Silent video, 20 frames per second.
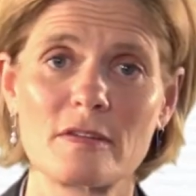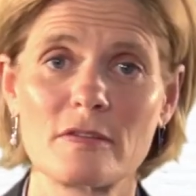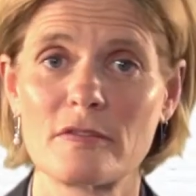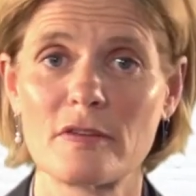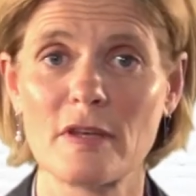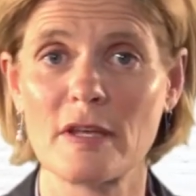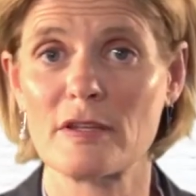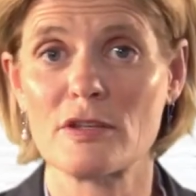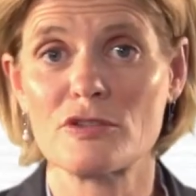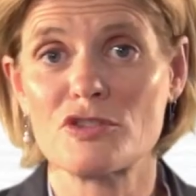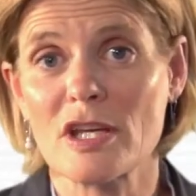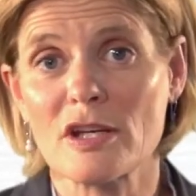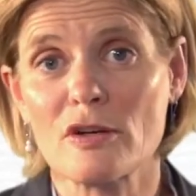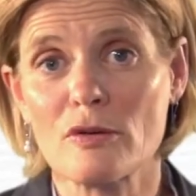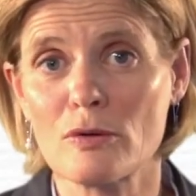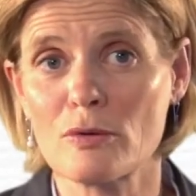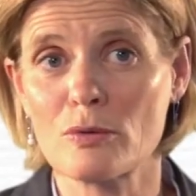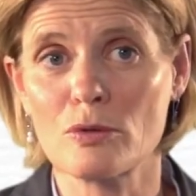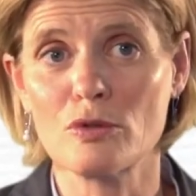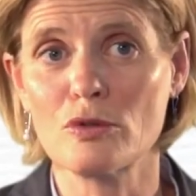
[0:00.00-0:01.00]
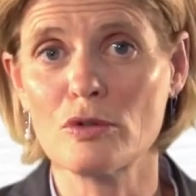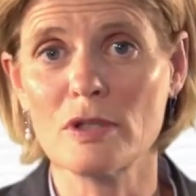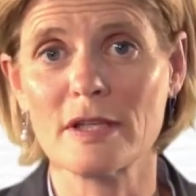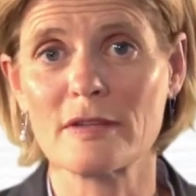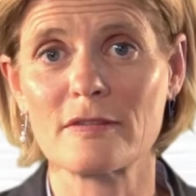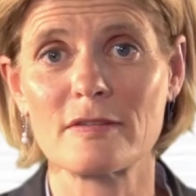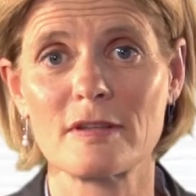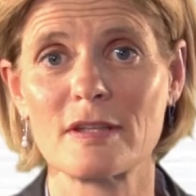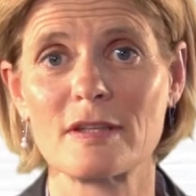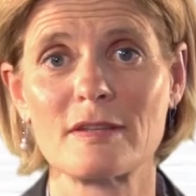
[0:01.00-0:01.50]
so the general rule
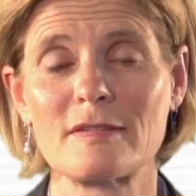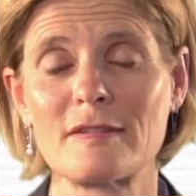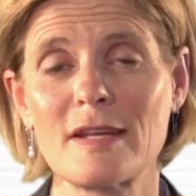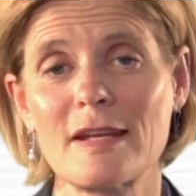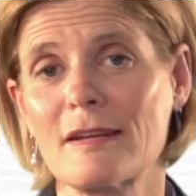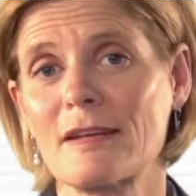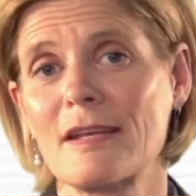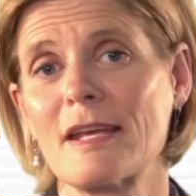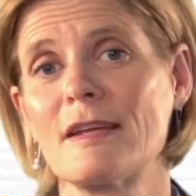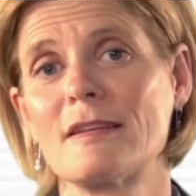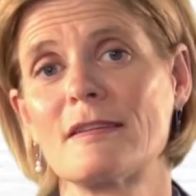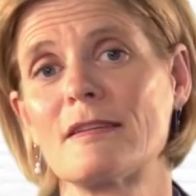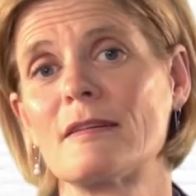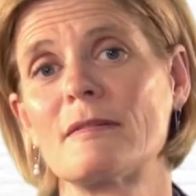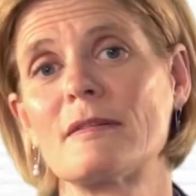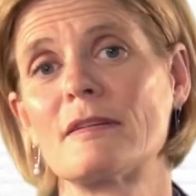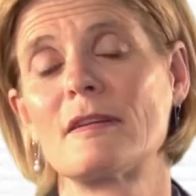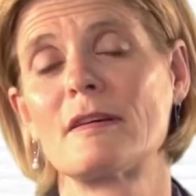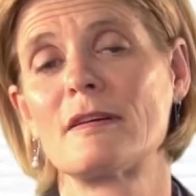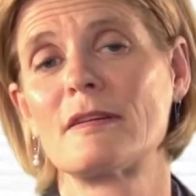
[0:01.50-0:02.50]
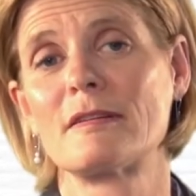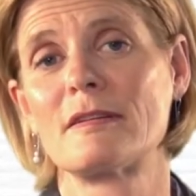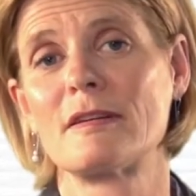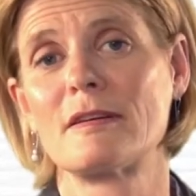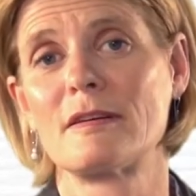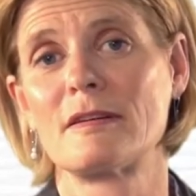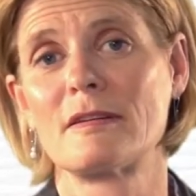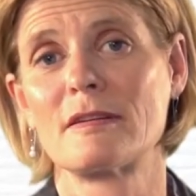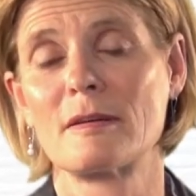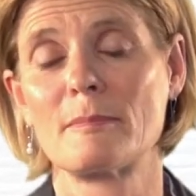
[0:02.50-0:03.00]
is dedicate the